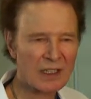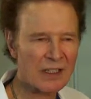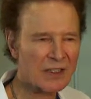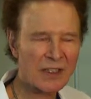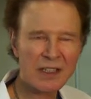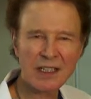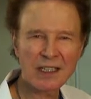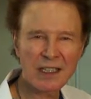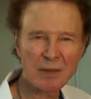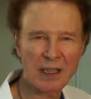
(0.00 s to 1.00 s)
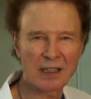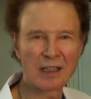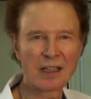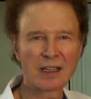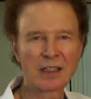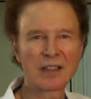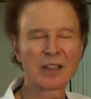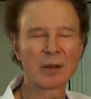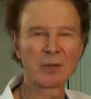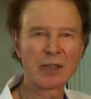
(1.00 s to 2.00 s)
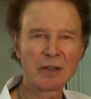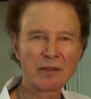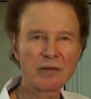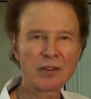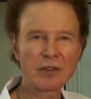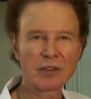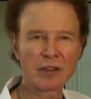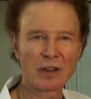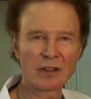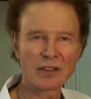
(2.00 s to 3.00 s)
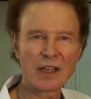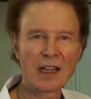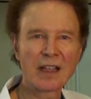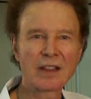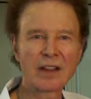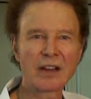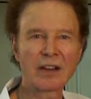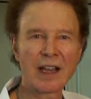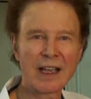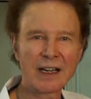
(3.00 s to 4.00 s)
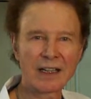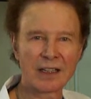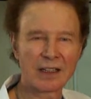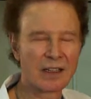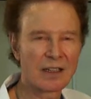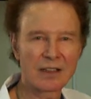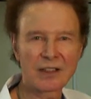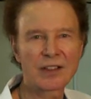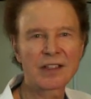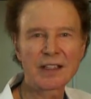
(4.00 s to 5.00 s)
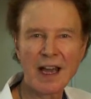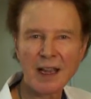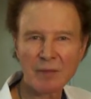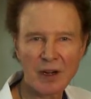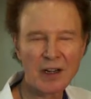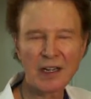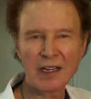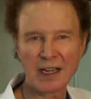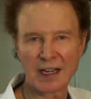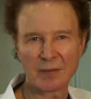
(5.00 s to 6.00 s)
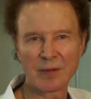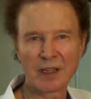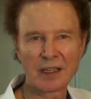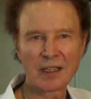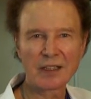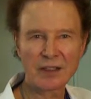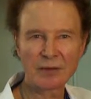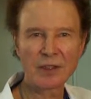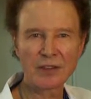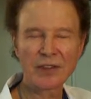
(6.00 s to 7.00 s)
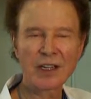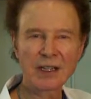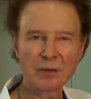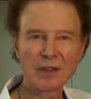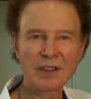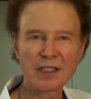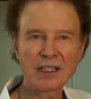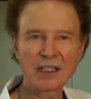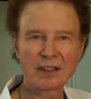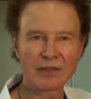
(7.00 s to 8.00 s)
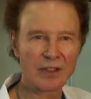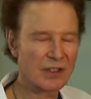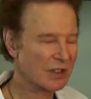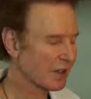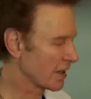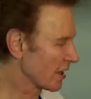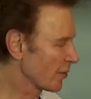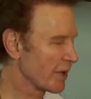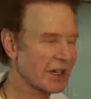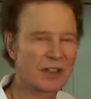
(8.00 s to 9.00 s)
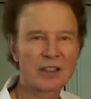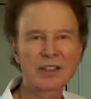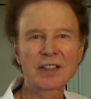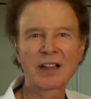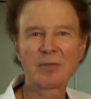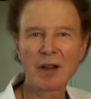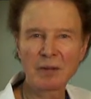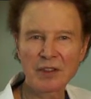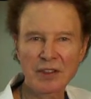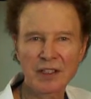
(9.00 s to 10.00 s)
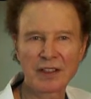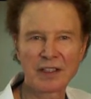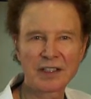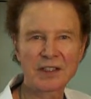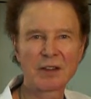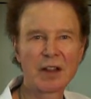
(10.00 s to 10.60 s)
this isn't a gimmick. These are peer-reviewed journals that are edited. This is not marketing hype. It's a real thing, and we've seen a difference in our patients, and I've published on this,